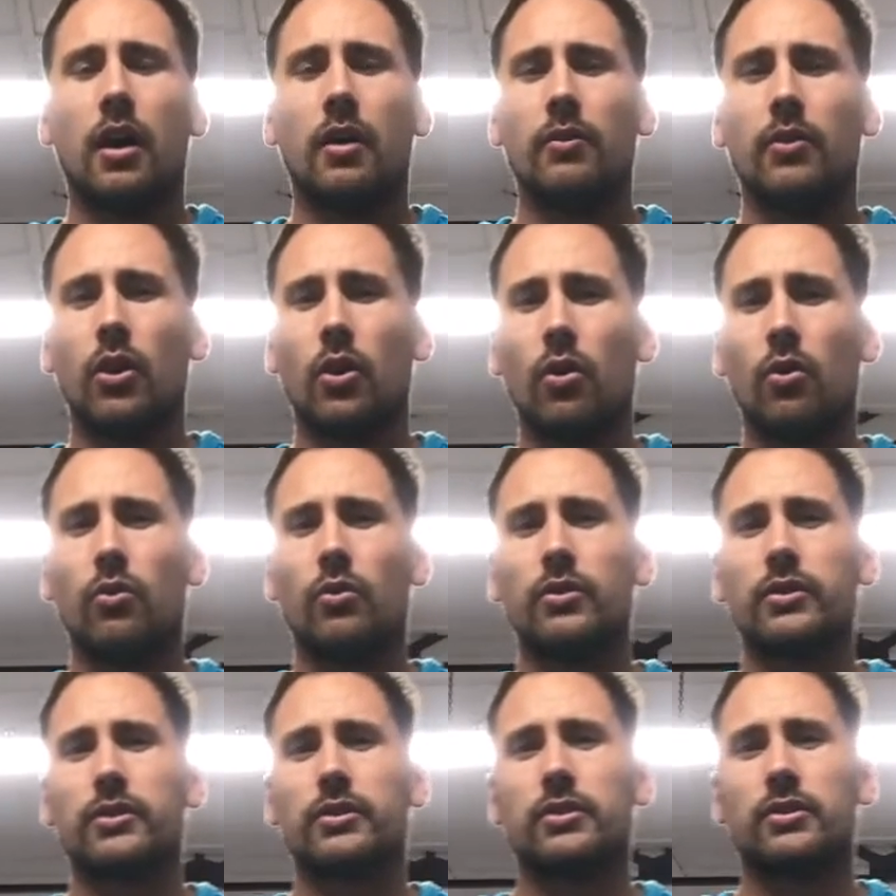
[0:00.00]
no one
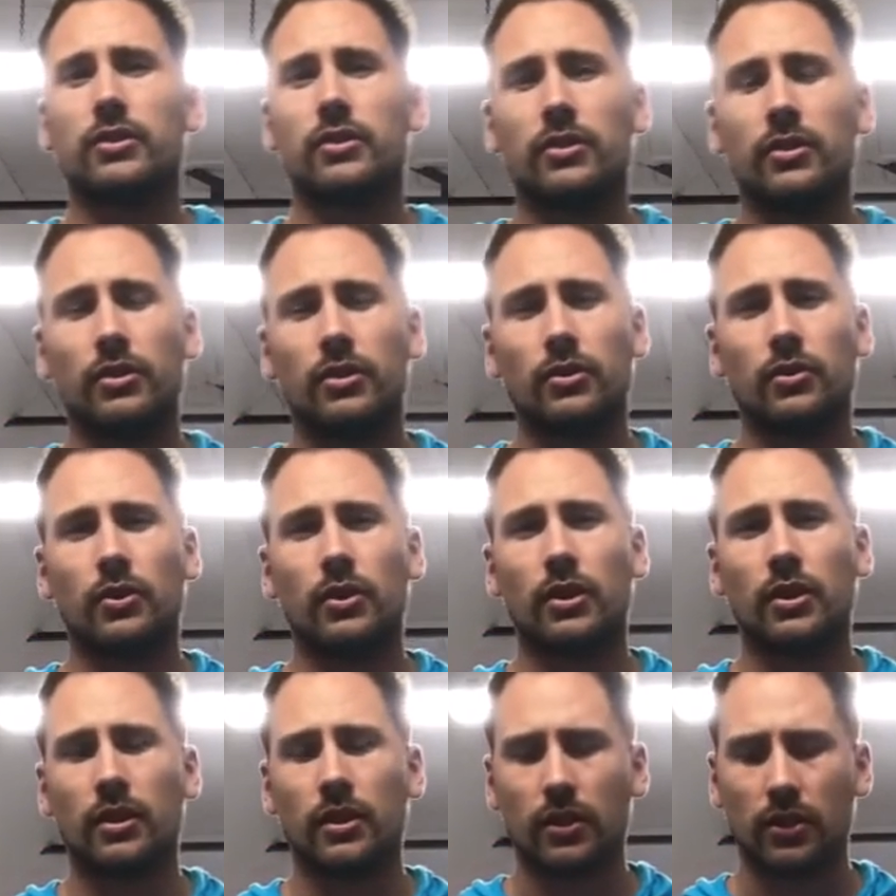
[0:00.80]
wants to
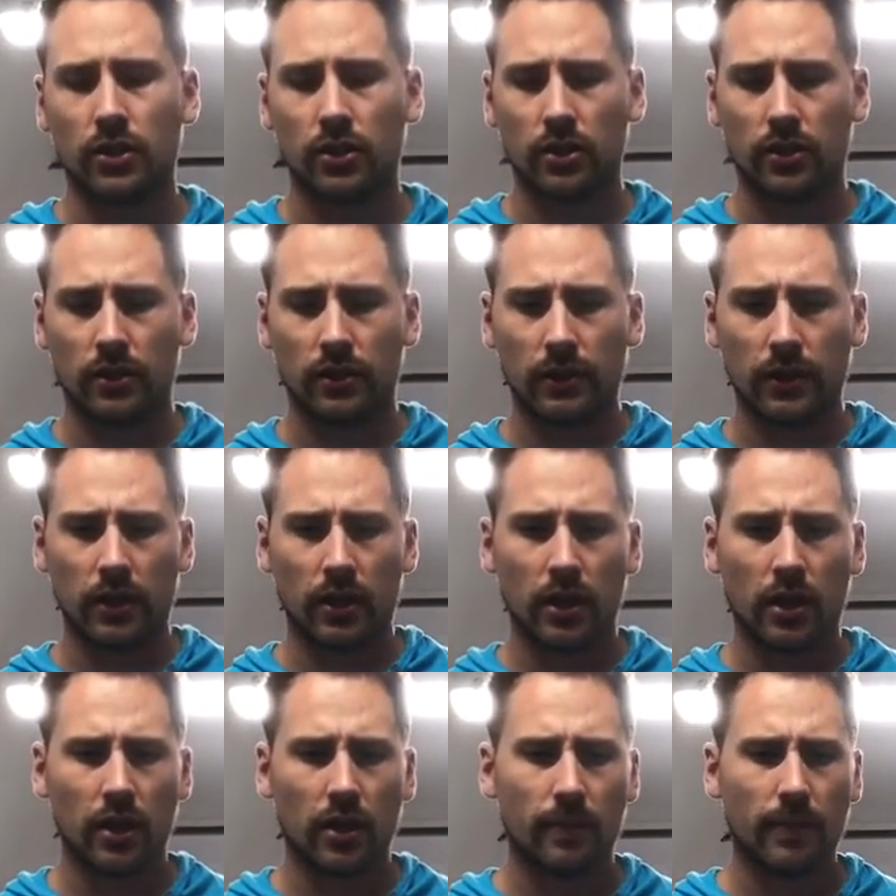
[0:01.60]

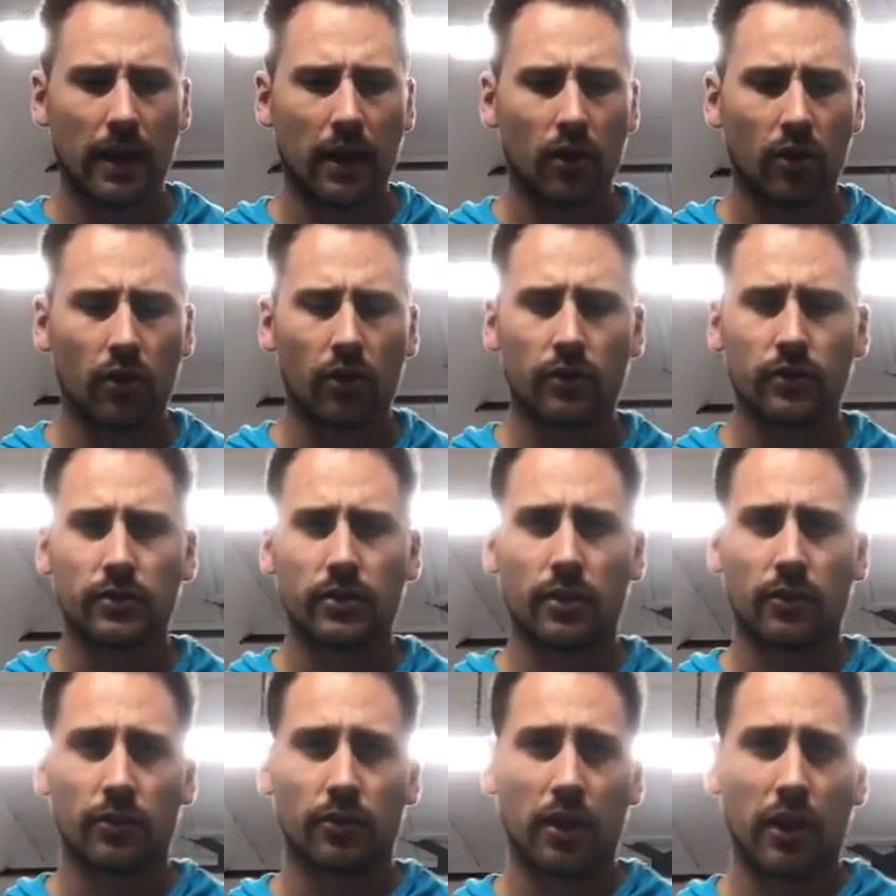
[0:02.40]
learn about
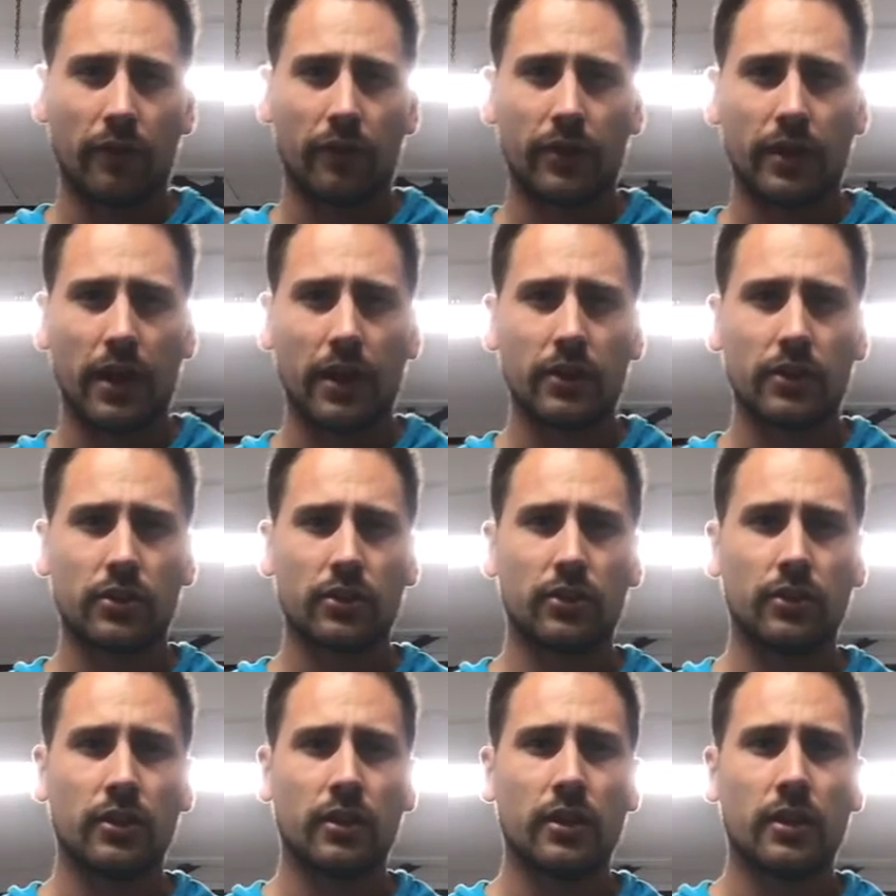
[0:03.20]
long-term
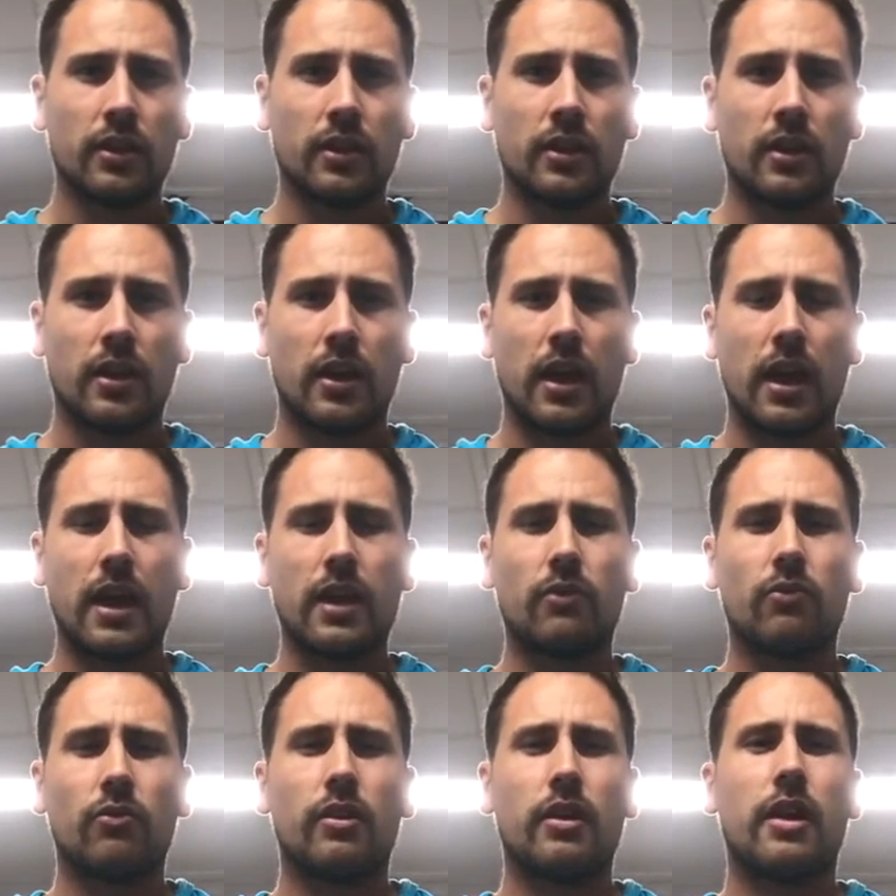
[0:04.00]
gratification.
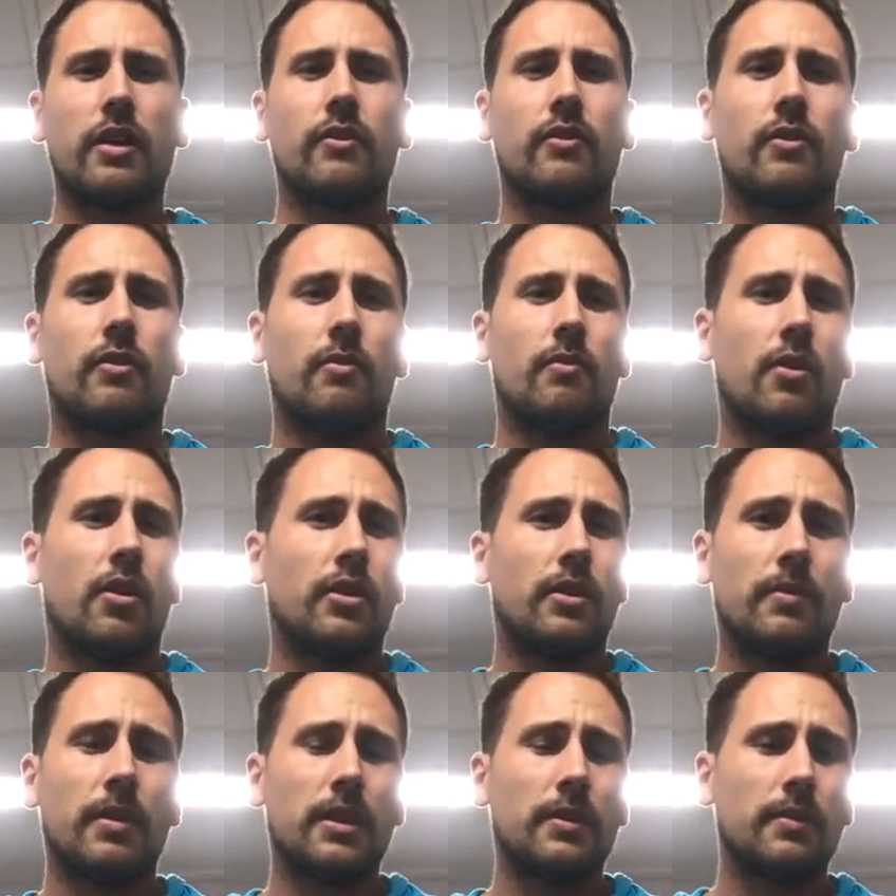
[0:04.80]

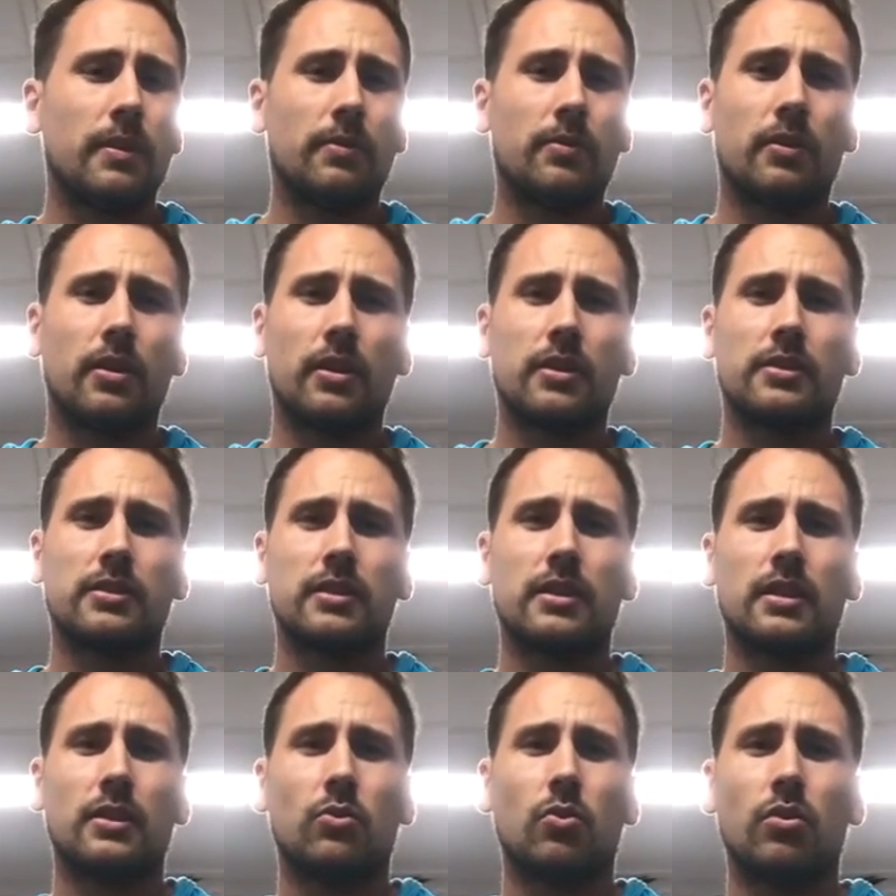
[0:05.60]
Many people I
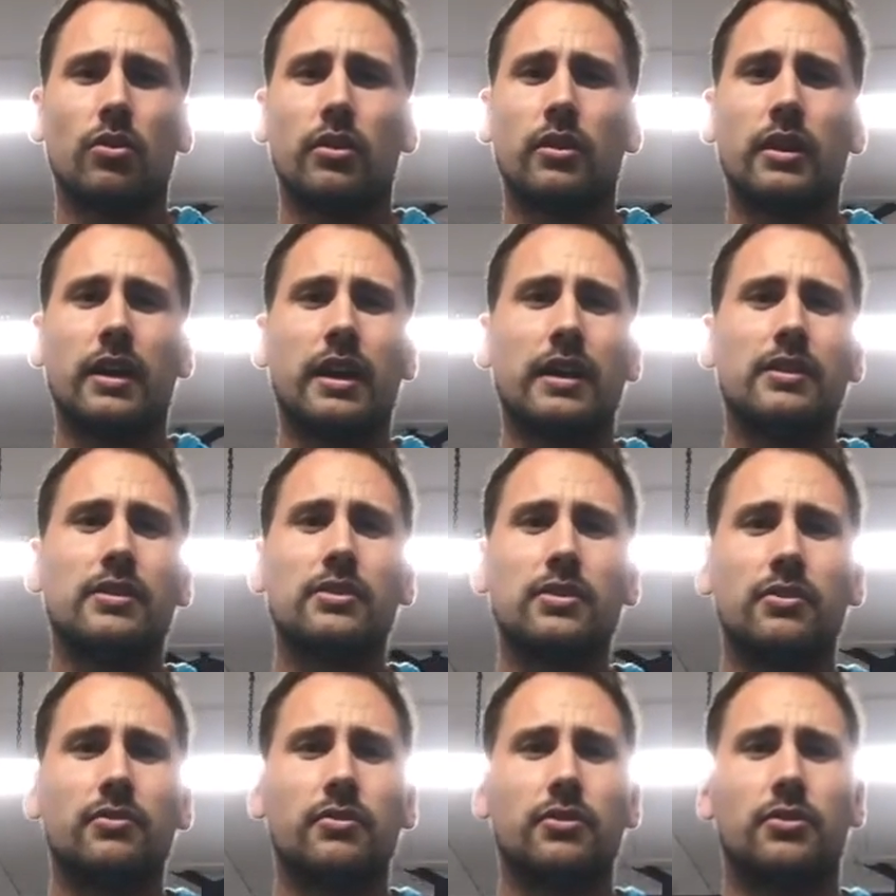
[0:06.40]
see want
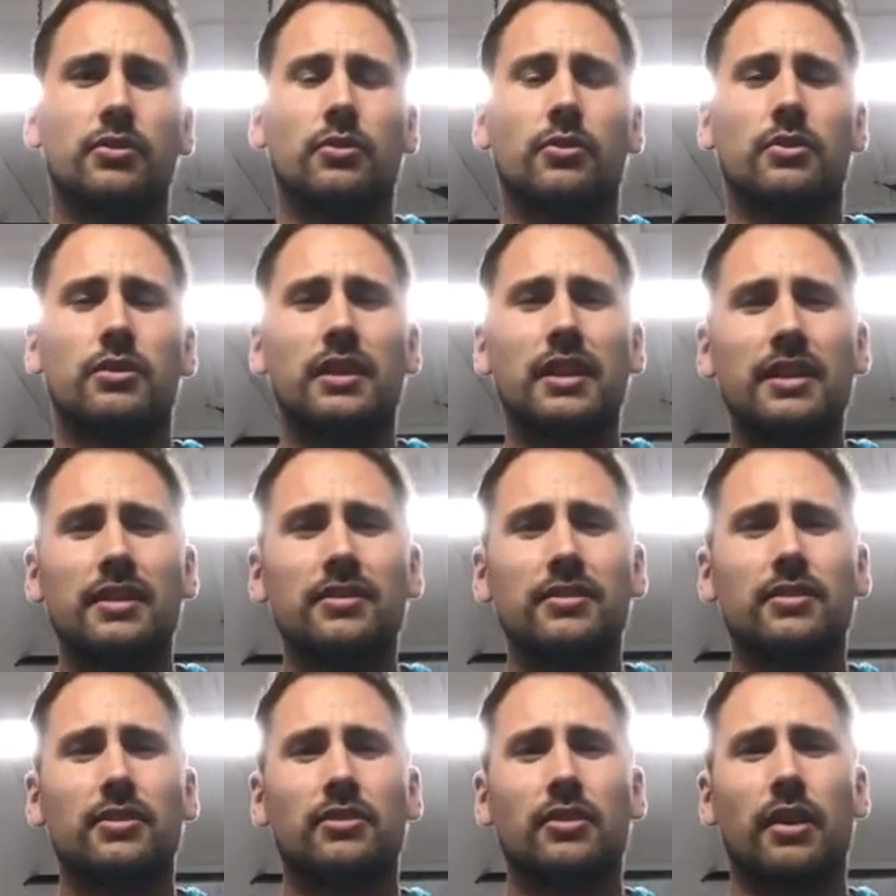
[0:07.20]
instant results,
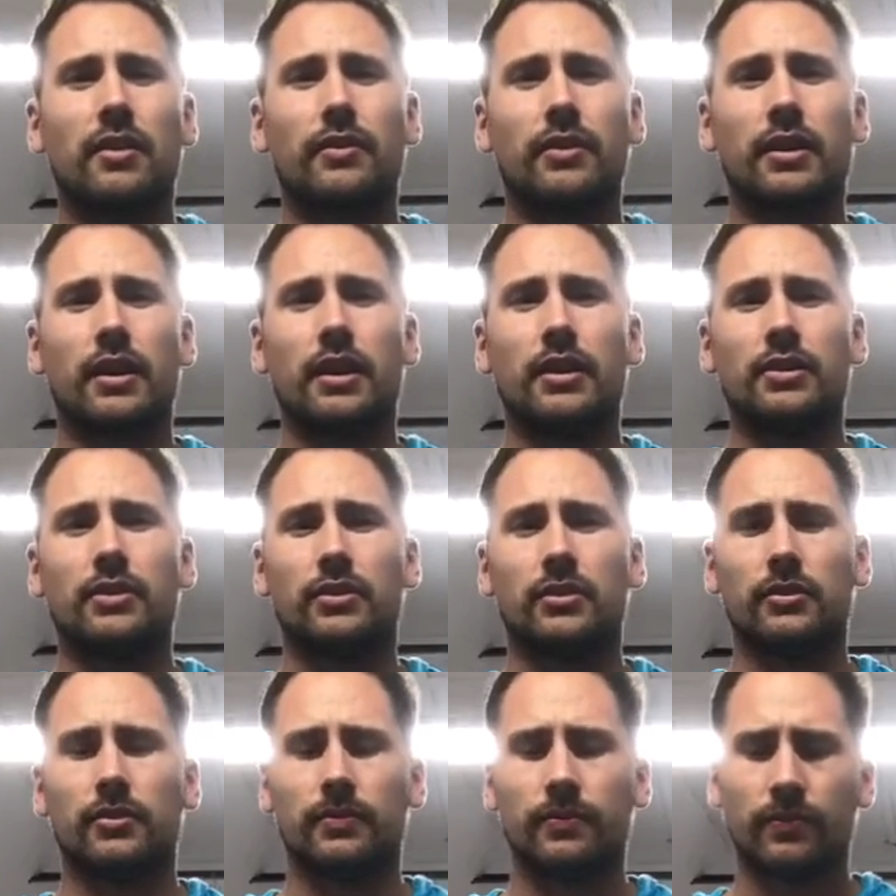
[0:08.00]
instant gratification.